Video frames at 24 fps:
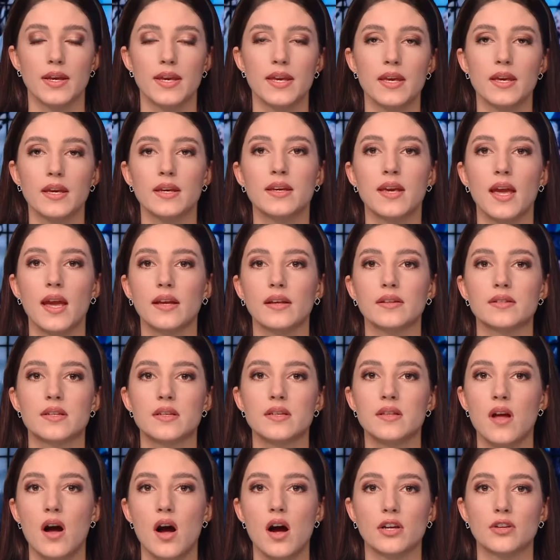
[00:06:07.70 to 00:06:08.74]
He again
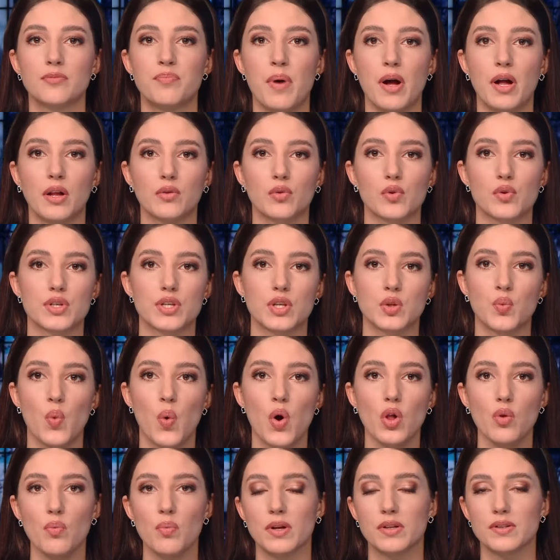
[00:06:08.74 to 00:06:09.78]
denied Belarus'
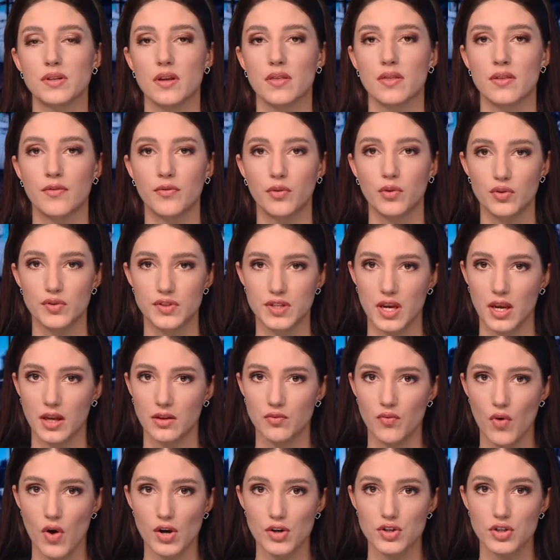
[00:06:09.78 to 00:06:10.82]
involvement in the
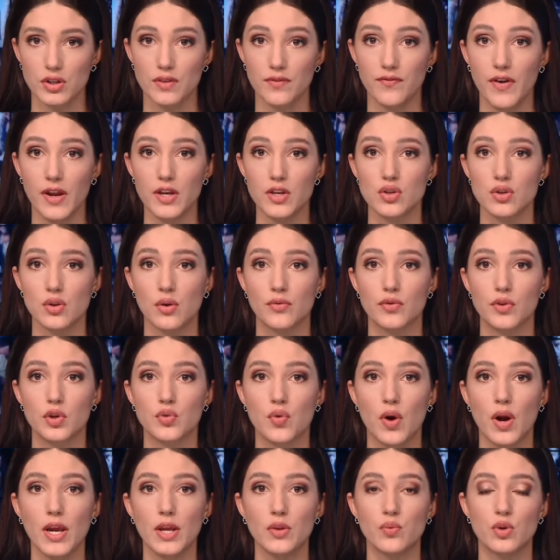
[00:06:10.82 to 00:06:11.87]
full-scale Russian invasion of
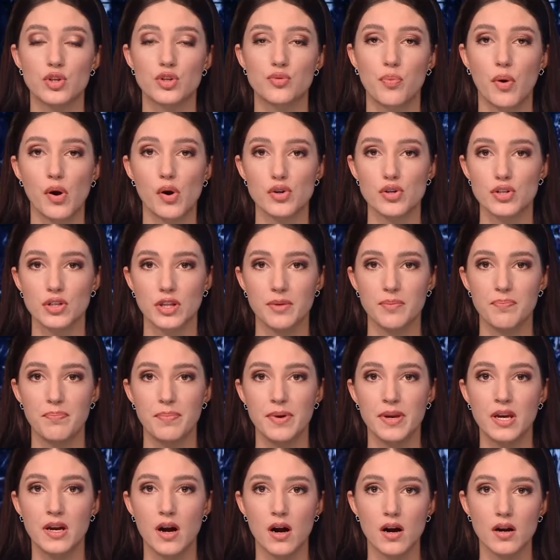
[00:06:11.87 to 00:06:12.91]
Ukraine, which partially
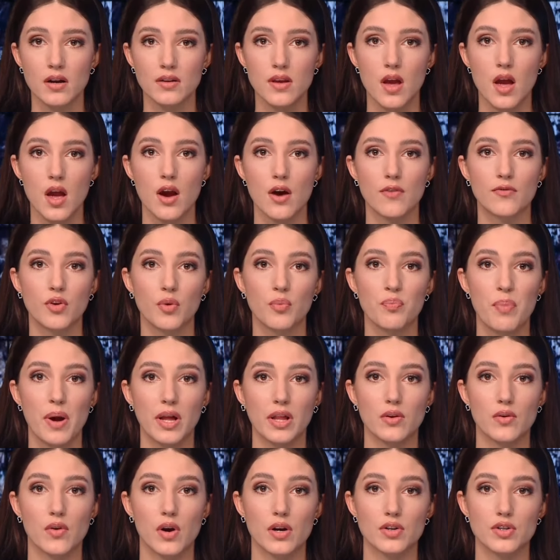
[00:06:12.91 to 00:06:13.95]
began from
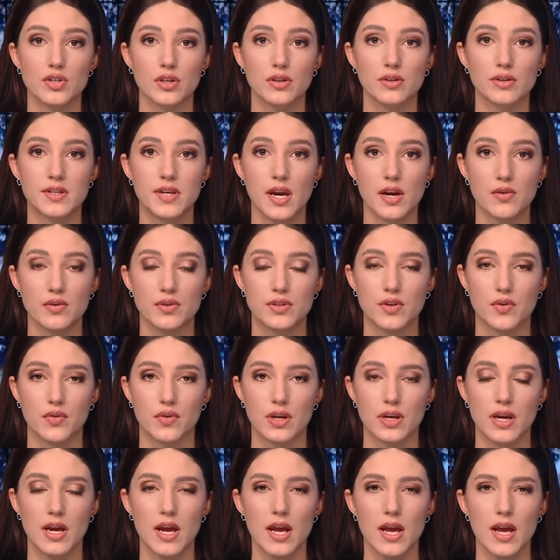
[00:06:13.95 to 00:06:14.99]
Belarusian
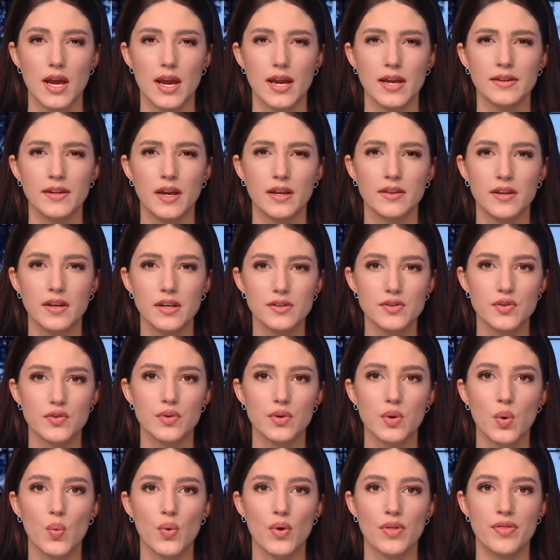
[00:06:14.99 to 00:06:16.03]
territory. In an
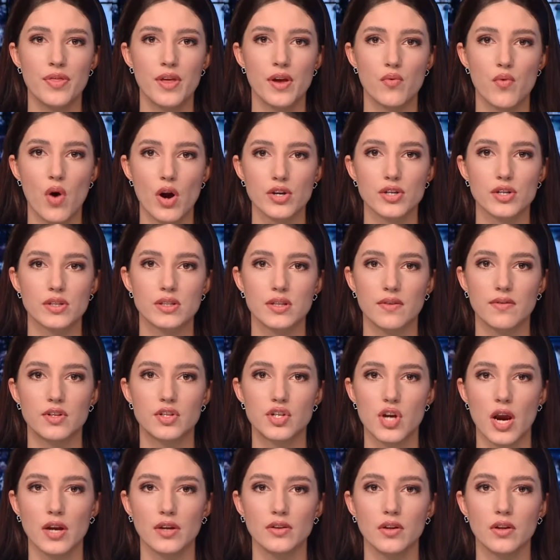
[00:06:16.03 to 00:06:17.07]
interview with the Russian TV
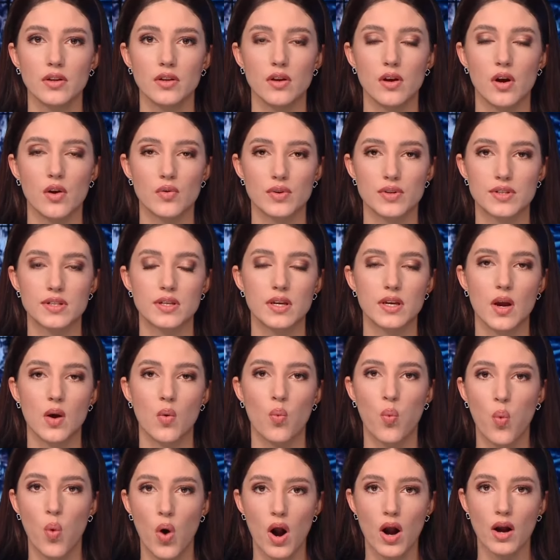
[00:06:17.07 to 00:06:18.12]
channel Russia
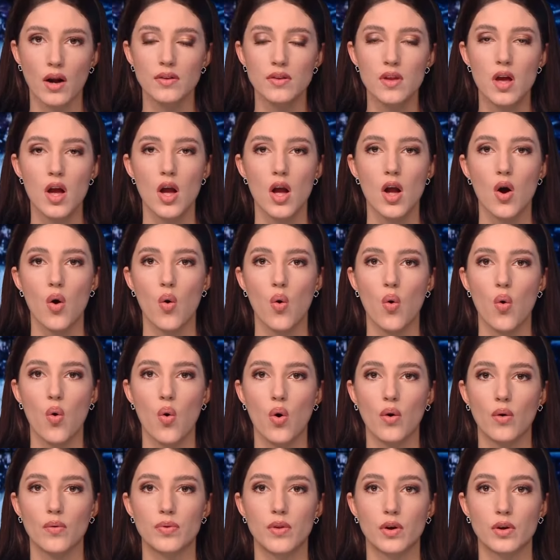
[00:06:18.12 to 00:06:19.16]
One
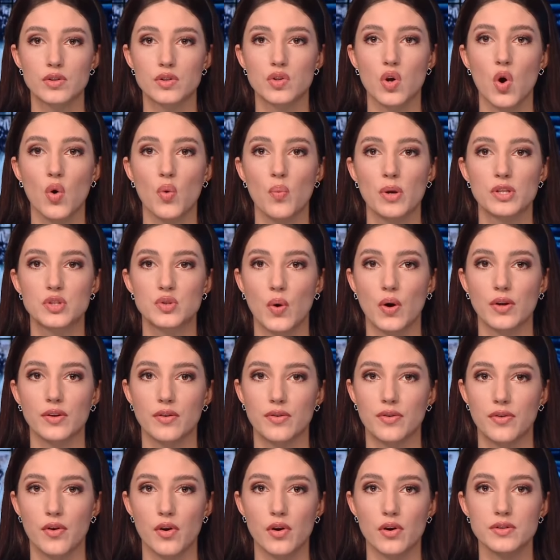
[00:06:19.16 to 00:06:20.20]
on October
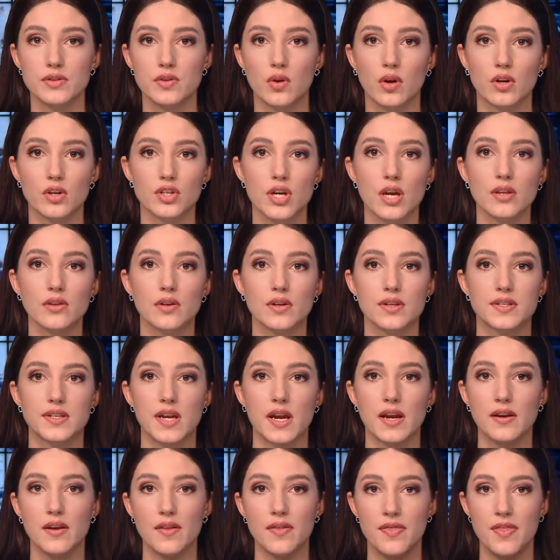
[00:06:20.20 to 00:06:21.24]
23rd, Lukashenko
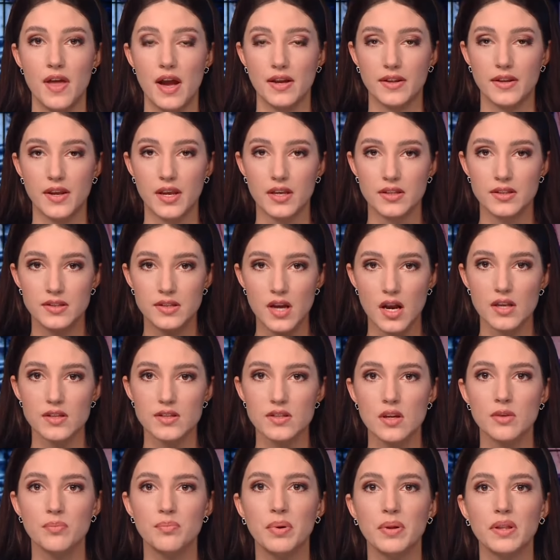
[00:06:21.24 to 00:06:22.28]
stated that he does
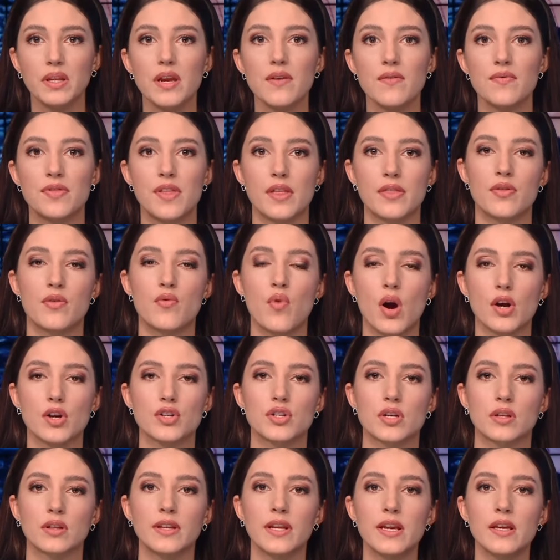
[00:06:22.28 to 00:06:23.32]
not believe that the
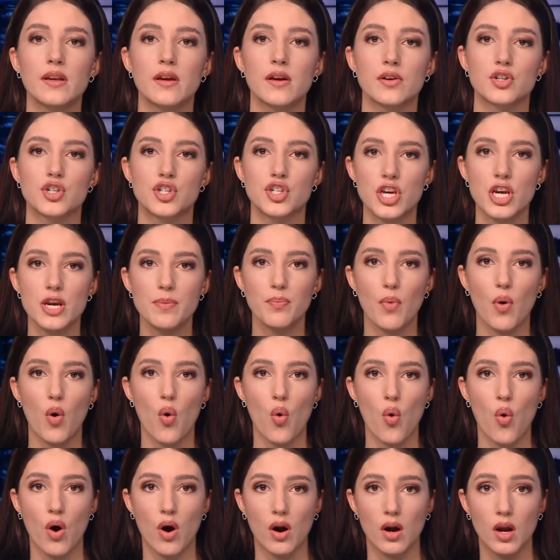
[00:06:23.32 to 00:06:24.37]
Russian leadership
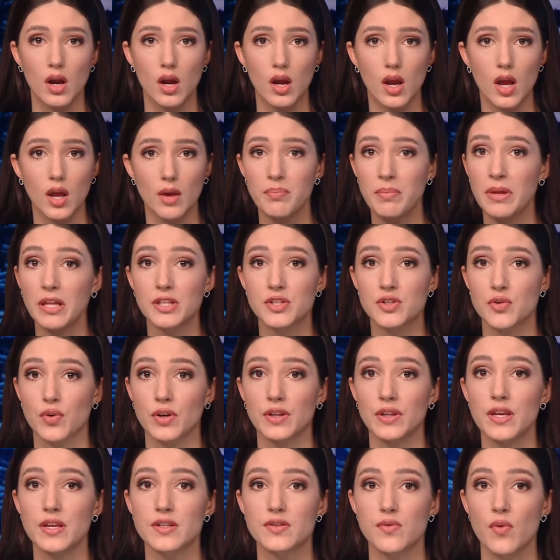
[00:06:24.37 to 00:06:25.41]
or military
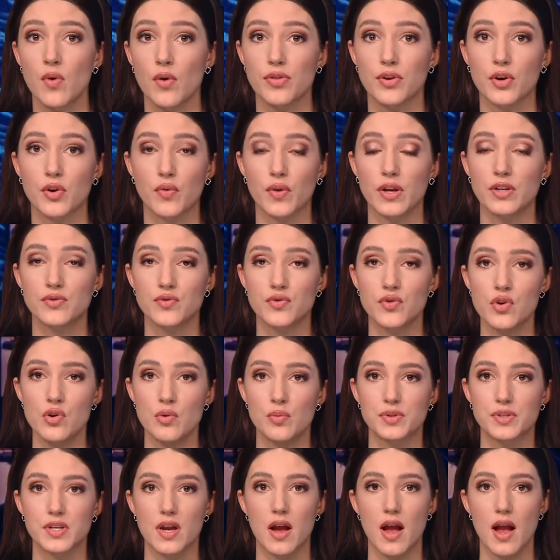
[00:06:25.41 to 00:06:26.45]
needs North Korean
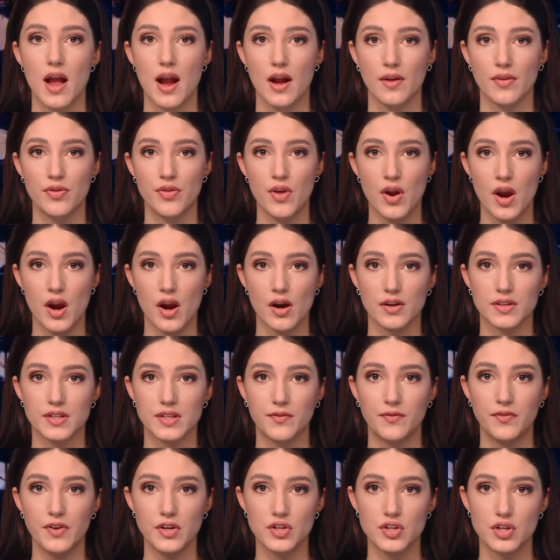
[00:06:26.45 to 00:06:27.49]
troops, as there are
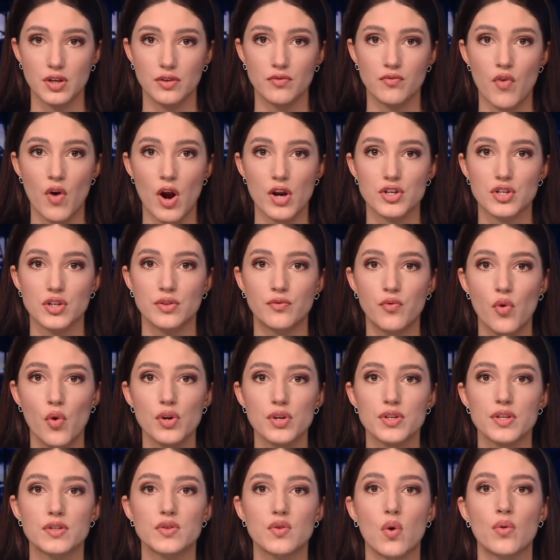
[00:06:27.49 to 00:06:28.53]
sufficient Russian
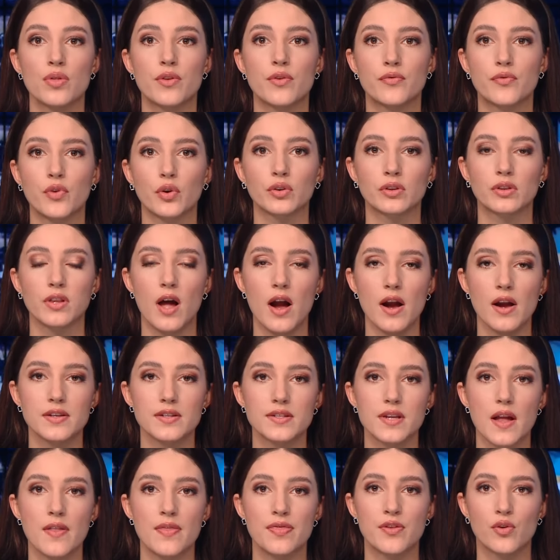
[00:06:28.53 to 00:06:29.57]
forces on the front
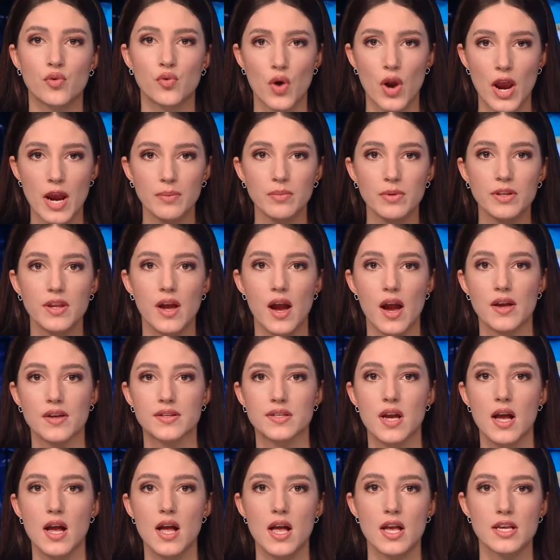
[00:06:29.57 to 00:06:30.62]
lines and the Kremlin
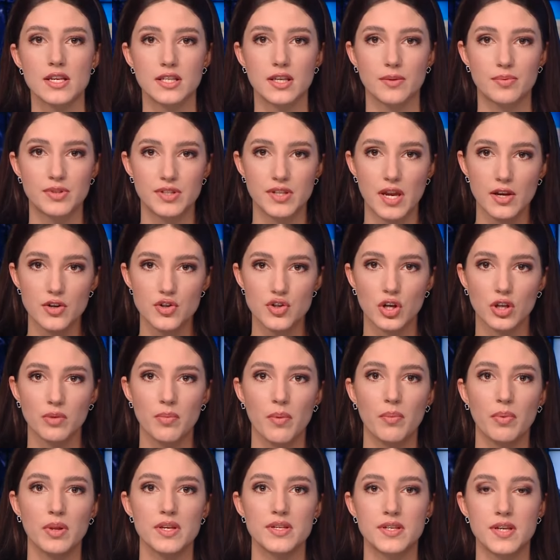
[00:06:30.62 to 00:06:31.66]
has substantial
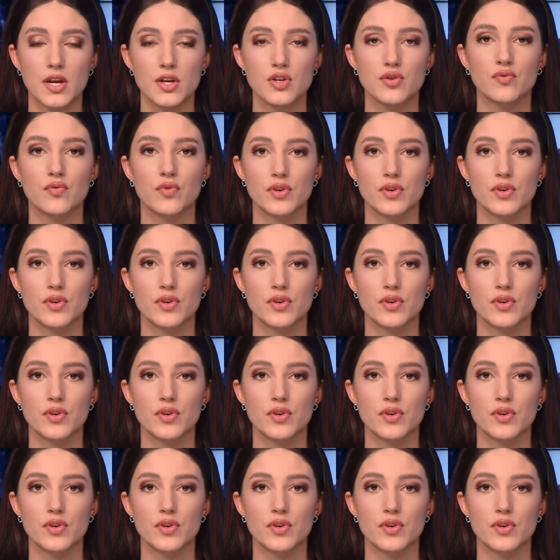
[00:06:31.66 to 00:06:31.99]
mobilization